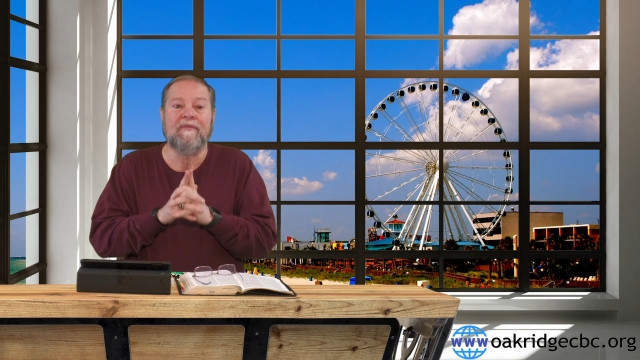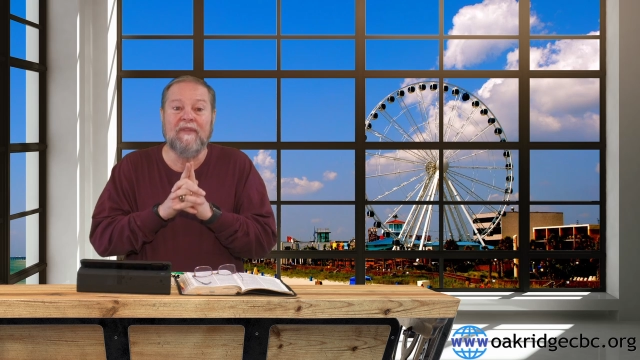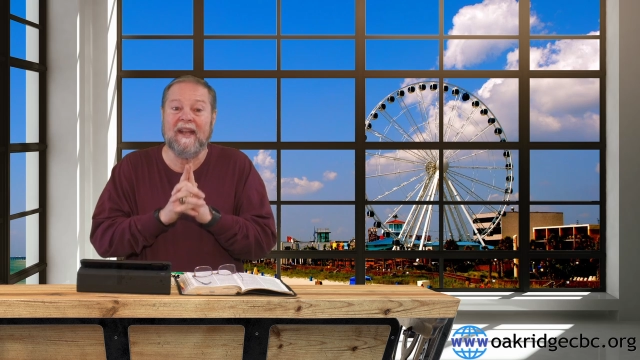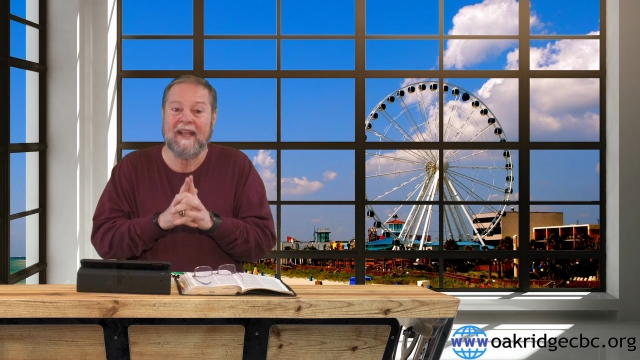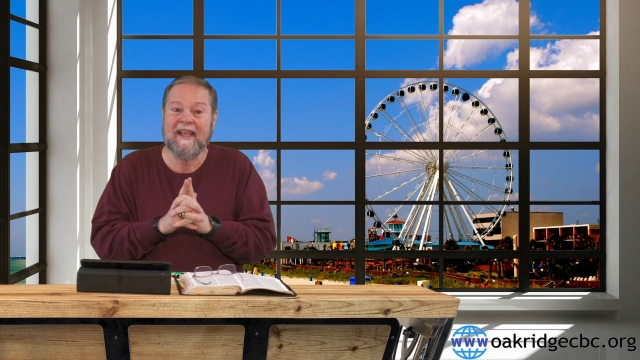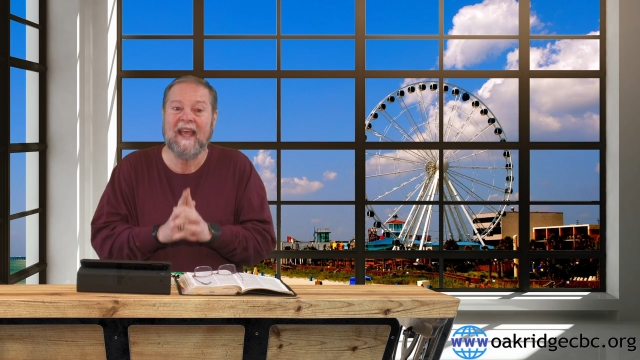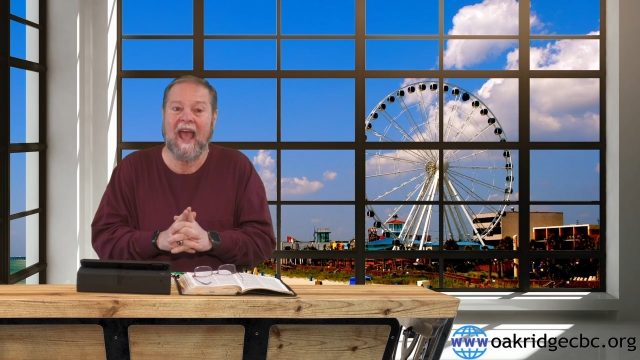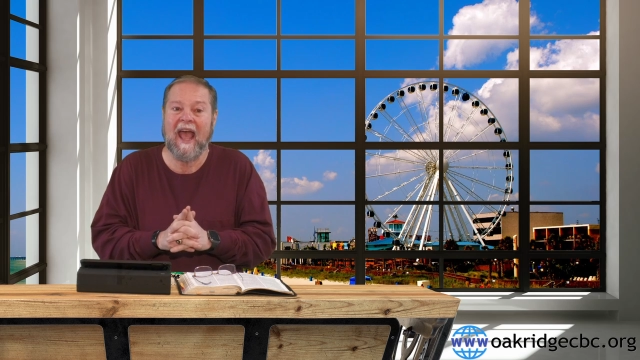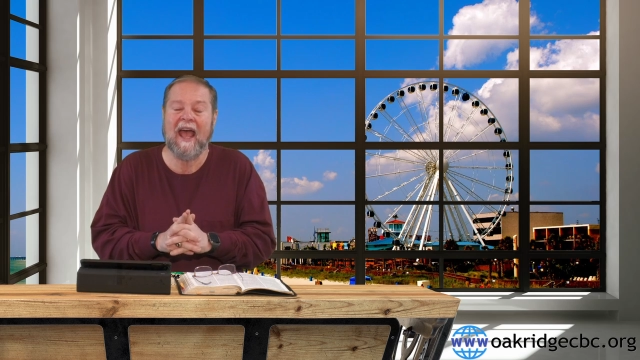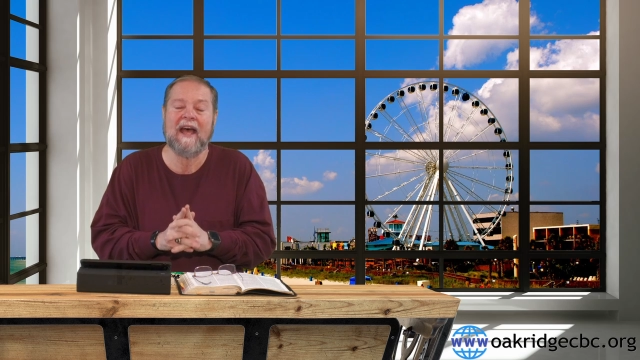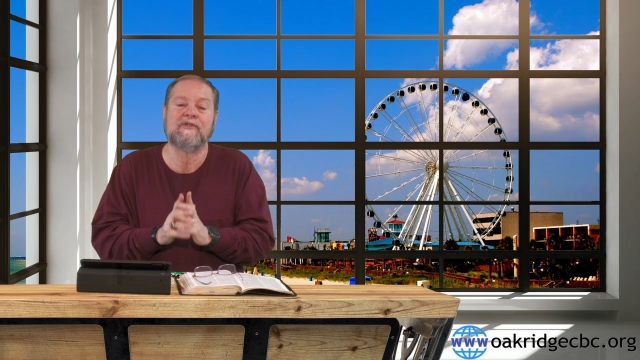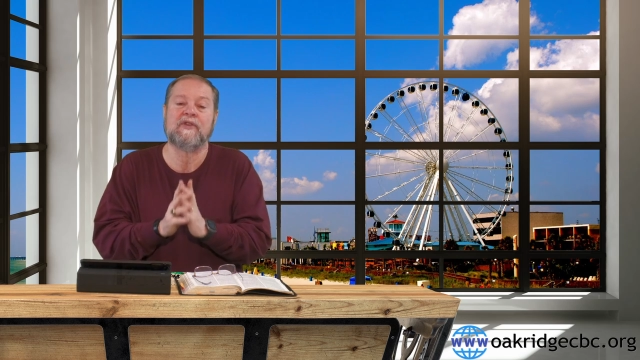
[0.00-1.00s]
that he
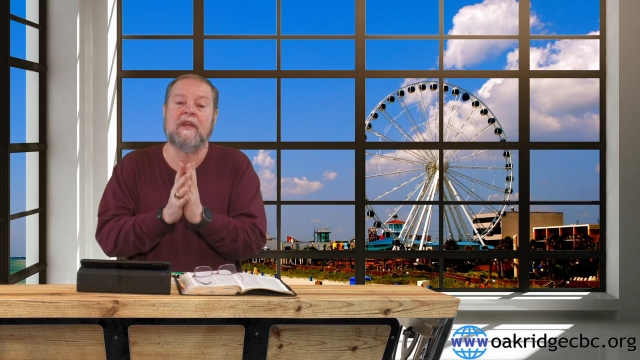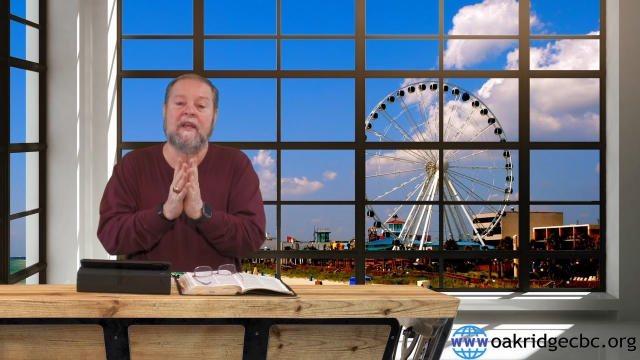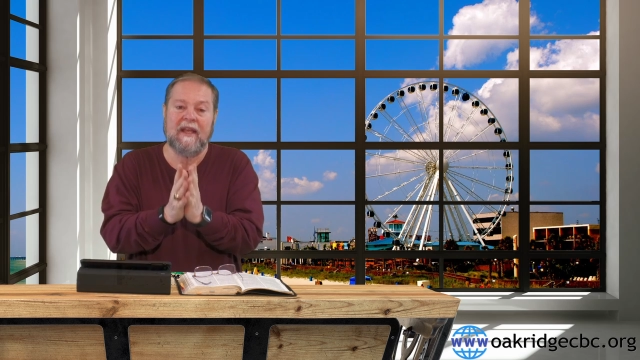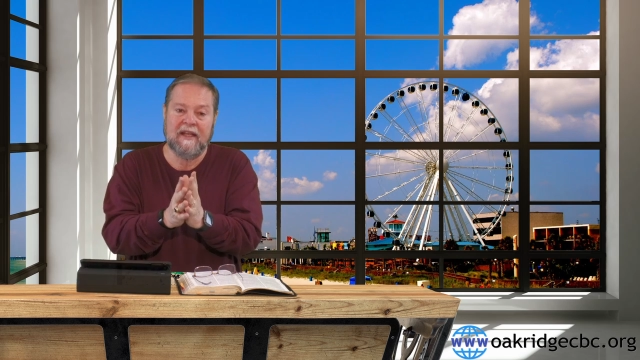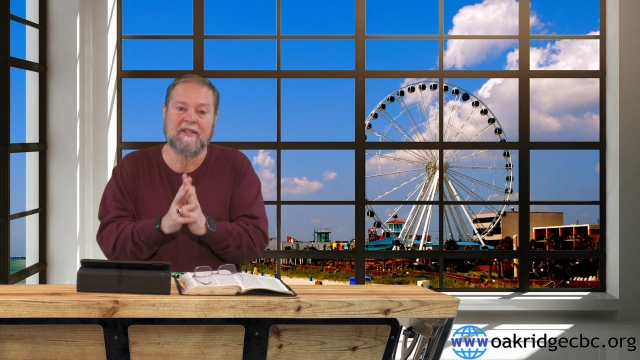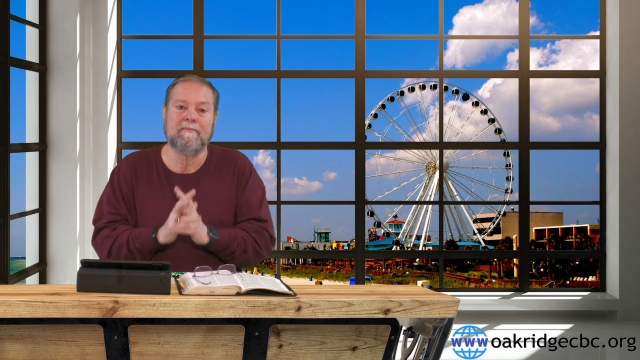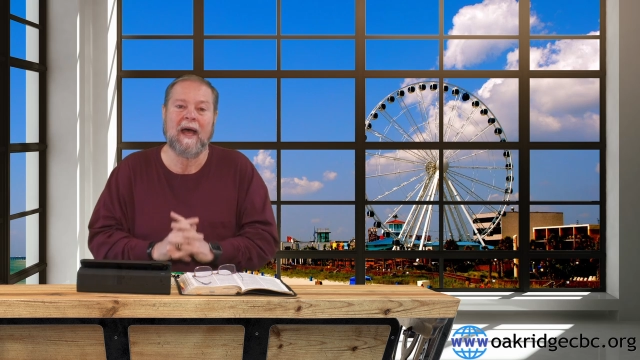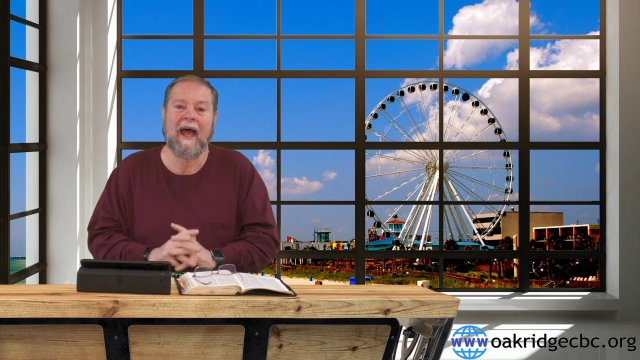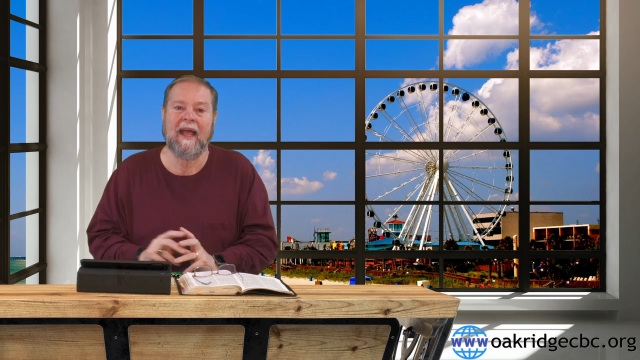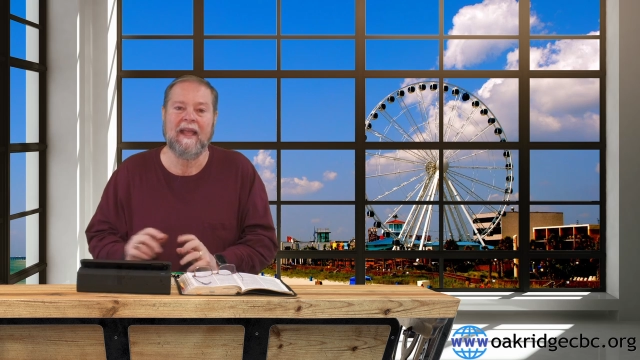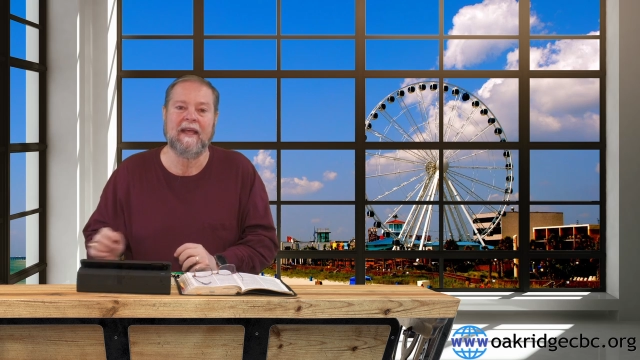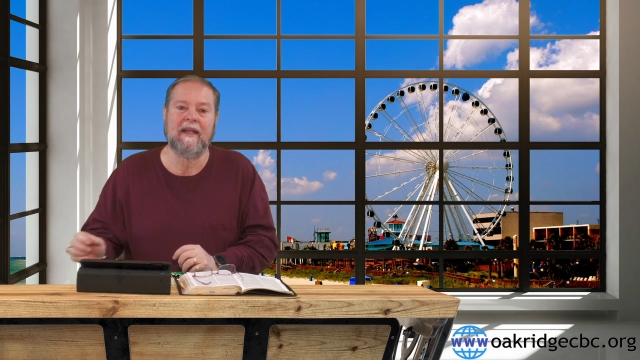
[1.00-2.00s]
has into my
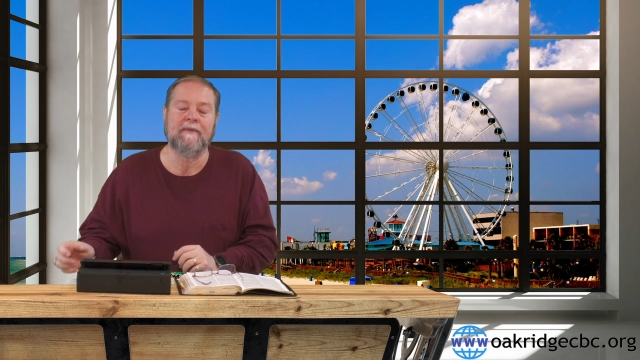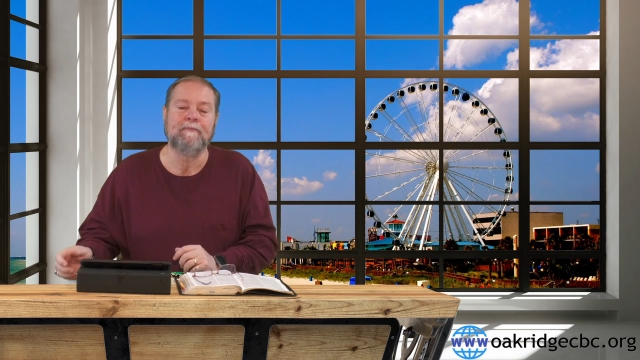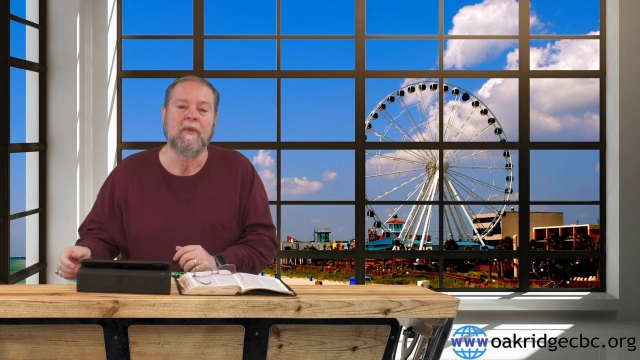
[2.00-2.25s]
hand.